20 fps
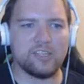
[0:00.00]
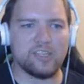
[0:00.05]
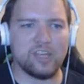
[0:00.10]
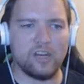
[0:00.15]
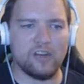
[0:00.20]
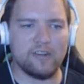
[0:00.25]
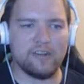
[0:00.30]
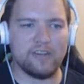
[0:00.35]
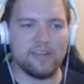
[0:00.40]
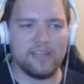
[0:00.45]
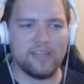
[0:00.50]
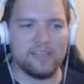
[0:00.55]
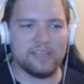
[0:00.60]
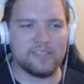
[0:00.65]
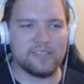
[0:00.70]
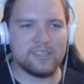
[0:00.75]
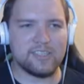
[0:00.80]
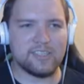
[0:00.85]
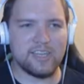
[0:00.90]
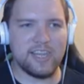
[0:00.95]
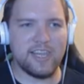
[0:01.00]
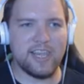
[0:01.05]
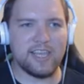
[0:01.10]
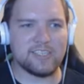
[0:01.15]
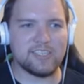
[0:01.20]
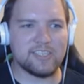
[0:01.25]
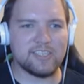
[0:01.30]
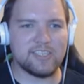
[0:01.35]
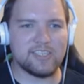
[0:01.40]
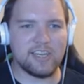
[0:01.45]
Sure. See ya,
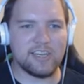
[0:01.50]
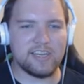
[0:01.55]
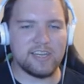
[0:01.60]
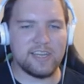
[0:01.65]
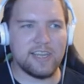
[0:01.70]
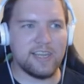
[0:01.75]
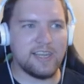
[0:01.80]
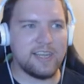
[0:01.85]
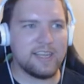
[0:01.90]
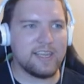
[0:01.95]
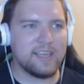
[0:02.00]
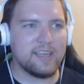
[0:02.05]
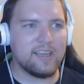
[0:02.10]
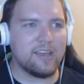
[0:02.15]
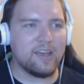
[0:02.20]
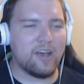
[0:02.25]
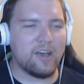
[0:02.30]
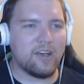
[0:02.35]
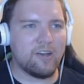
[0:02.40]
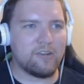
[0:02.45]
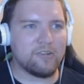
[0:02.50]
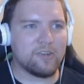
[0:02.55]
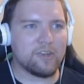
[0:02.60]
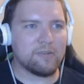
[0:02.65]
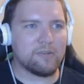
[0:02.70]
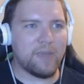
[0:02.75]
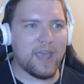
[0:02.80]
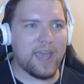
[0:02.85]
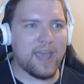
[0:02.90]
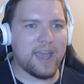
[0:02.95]
Cindy. Oh,
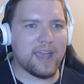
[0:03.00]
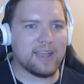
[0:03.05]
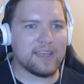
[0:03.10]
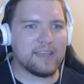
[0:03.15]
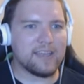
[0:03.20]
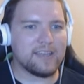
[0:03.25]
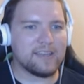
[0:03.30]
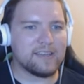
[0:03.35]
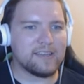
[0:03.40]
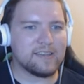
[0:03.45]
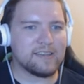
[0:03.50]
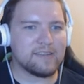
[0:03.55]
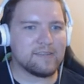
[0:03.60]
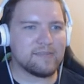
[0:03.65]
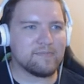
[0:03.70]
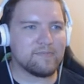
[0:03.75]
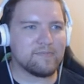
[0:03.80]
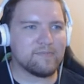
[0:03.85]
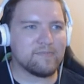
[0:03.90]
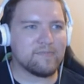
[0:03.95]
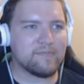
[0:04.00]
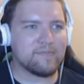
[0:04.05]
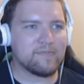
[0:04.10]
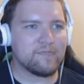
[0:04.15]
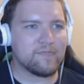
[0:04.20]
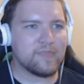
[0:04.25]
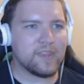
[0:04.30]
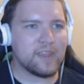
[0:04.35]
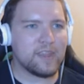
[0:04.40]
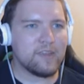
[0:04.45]
you're back.
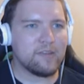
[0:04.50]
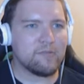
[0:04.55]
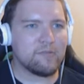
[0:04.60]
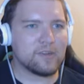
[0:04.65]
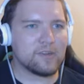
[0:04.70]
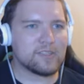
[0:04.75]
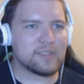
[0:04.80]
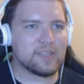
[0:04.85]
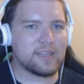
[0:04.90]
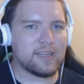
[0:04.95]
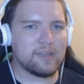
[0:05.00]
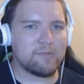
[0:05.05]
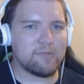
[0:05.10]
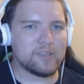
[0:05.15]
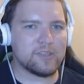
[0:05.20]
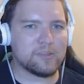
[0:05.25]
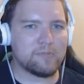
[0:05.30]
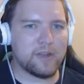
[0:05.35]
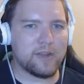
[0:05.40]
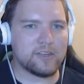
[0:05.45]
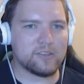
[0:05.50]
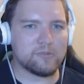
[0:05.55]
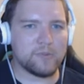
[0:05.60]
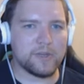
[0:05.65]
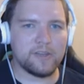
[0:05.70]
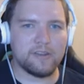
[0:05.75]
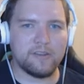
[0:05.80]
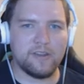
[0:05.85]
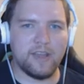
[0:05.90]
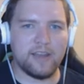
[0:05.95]
Where's Cindy? What's your
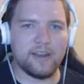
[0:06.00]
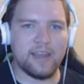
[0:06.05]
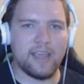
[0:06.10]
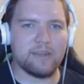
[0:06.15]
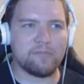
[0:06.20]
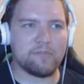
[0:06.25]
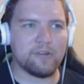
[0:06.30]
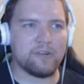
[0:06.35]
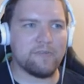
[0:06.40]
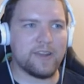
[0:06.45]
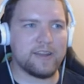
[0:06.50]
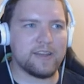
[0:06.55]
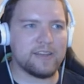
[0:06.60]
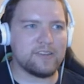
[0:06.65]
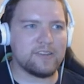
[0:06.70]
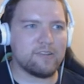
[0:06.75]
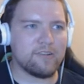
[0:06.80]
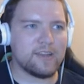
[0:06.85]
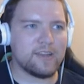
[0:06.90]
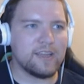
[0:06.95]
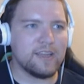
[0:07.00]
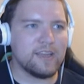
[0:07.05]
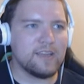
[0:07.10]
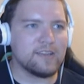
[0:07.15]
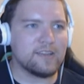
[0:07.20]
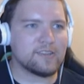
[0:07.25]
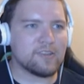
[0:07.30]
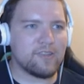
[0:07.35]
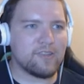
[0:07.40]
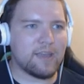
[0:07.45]
punishment? None. I had proof I didn't do it.
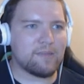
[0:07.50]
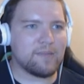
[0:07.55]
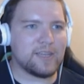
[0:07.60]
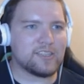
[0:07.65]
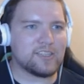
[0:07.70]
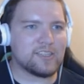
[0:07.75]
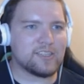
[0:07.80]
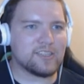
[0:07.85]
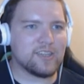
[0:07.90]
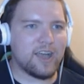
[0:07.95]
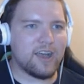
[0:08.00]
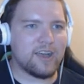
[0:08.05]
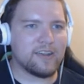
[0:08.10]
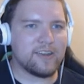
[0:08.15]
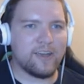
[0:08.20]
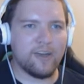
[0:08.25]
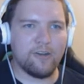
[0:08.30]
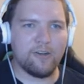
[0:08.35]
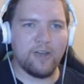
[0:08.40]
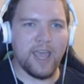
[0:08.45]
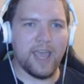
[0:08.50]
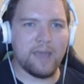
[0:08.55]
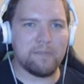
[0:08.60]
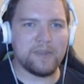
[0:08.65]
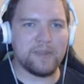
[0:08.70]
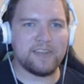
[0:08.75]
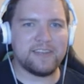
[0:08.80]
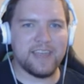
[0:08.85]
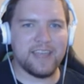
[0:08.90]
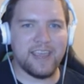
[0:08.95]
So that means she's gone? Oh,
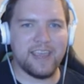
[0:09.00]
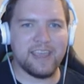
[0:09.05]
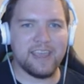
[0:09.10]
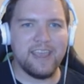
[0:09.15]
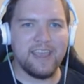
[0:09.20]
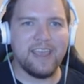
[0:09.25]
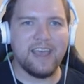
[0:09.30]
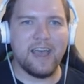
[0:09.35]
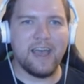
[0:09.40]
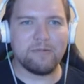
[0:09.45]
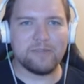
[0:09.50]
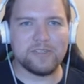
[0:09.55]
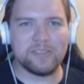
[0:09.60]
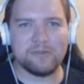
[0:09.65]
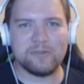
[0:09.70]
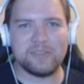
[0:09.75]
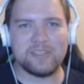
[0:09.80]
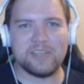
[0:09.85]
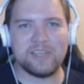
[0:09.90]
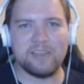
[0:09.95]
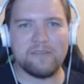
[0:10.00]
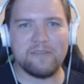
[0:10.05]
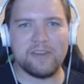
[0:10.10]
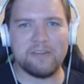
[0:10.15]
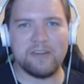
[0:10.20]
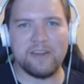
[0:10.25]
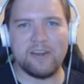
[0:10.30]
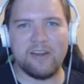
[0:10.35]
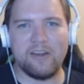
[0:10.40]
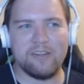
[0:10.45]
happy day! I was so sick of
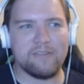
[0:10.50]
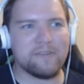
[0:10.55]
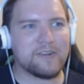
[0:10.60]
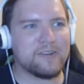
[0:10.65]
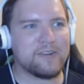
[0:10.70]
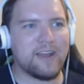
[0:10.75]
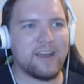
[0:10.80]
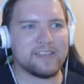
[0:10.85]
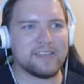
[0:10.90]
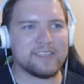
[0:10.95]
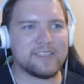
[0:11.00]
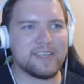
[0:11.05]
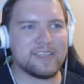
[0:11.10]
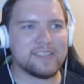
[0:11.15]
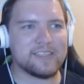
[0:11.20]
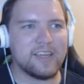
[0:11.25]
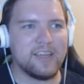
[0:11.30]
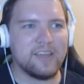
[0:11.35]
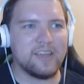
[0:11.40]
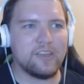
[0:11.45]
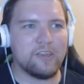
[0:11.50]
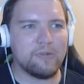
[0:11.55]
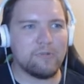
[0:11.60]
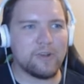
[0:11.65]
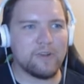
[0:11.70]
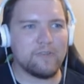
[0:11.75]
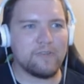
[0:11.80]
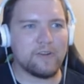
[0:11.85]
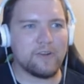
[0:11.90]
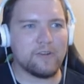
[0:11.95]
hearing all of her nonsense. You
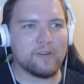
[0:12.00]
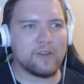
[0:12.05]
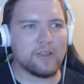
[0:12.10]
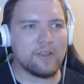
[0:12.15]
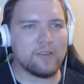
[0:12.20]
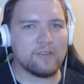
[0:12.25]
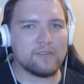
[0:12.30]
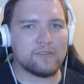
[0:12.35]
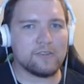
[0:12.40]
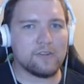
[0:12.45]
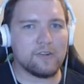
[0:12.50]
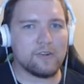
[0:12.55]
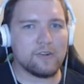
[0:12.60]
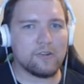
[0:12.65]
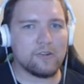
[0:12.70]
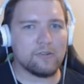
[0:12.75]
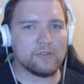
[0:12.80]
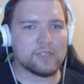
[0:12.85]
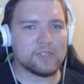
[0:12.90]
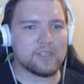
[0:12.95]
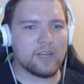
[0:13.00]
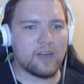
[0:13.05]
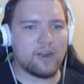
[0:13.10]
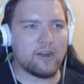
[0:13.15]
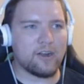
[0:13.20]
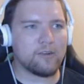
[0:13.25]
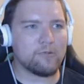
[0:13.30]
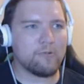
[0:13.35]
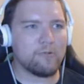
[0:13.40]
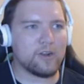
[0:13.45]
would have earned a good or a gold
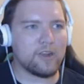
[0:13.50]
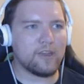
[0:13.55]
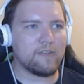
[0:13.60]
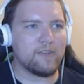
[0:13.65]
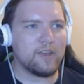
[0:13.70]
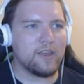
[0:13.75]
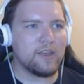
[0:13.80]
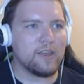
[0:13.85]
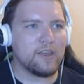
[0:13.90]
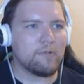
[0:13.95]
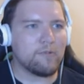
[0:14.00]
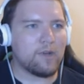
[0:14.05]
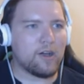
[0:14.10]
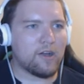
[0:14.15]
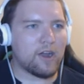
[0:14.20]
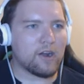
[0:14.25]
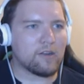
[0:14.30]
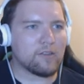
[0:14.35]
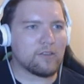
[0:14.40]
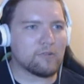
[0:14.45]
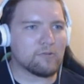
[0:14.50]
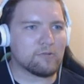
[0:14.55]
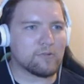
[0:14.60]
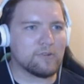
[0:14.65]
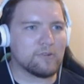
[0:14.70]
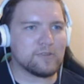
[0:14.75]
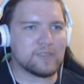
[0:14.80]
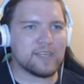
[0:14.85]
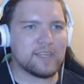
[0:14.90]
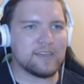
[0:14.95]
star. What of? Well, our little
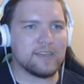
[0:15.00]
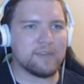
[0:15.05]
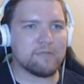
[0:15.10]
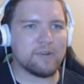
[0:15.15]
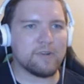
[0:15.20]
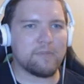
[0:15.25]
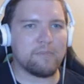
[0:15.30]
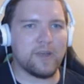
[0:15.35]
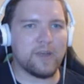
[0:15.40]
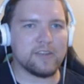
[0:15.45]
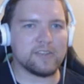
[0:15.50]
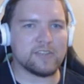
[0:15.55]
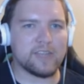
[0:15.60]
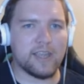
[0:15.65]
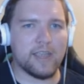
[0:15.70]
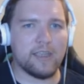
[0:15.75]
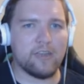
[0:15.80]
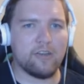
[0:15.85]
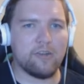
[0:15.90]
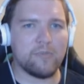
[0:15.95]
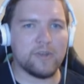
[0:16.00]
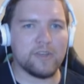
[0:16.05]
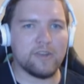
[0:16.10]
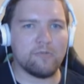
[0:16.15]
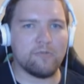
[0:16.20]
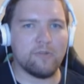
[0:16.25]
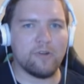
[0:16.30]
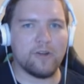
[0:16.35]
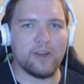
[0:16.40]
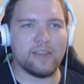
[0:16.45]
ruse didn't get rid of bugs like I hope. but
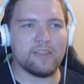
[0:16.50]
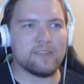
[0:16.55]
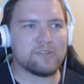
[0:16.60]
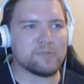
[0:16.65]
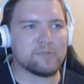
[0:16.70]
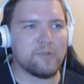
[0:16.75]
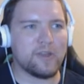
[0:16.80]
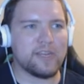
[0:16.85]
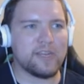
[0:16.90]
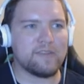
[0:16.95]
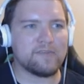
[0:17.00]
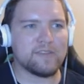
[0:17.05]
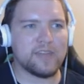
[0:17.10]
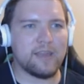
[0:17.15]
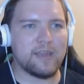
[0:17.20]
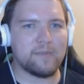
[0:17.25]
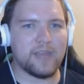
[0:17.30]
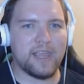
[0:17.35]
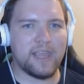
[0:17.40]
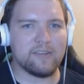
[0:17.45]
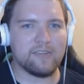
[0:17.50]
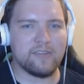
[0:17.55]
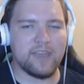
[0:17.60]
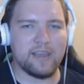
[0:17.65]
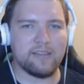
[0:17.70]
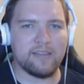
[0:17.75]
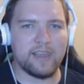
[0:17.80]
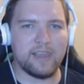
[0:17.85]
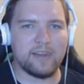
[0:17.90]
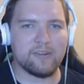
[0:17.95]
don't worry. There's plenty of time to handle
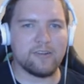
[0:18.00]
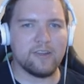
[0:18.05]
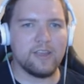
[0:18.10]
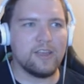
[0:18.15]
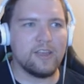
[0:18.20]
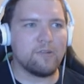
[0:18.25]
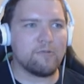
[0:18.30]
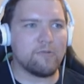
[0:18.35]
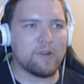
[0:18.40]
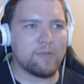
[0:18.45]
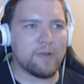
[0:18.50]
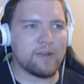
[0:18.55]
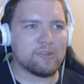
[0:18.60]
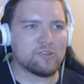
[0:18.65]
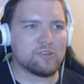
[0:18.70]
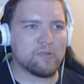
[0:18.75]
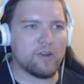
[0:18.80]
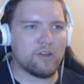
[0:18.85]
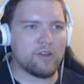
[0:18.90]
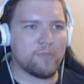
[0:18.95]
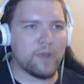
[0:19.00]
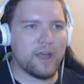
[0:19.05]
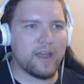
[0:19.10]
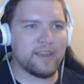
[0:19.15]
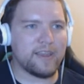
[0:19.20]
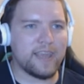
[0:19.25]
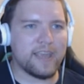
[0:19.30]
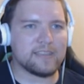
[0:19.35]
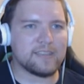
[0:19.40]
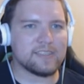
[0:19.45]
that later. What about Jerome? Ah,
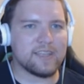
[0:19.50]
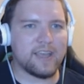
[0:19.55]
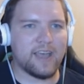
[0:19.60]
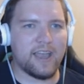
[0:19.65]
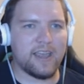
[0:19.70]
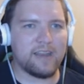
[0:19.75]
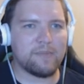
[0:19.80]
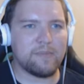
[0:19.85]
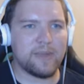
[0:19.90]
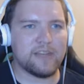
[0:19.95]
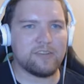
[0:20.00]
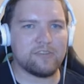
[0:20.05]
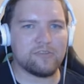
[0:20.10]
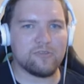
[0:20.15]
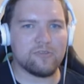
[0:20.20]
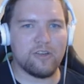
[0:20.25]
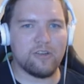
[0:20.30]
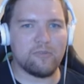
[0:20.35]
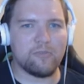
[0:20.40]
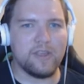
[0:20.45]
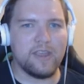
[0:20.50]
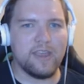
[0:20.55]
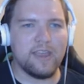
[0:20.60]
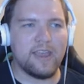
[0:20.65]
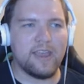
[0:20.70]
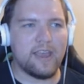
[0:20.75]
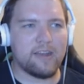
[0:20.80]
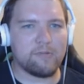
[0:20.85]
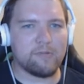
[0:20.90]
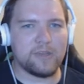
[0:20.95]
yes, the high and mighty Jerome.
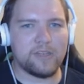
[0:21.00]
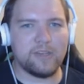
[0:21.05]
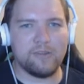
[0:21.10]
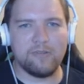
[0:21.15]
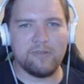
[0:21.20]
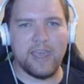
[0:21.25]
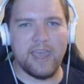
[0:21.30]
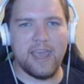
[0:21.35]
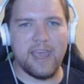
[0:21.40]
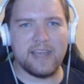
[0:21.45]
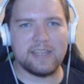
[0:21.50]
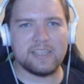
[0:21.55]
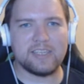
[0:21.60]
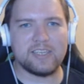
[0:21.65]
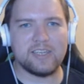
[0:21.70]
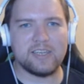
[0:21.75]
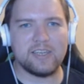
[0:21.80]
How do we do that?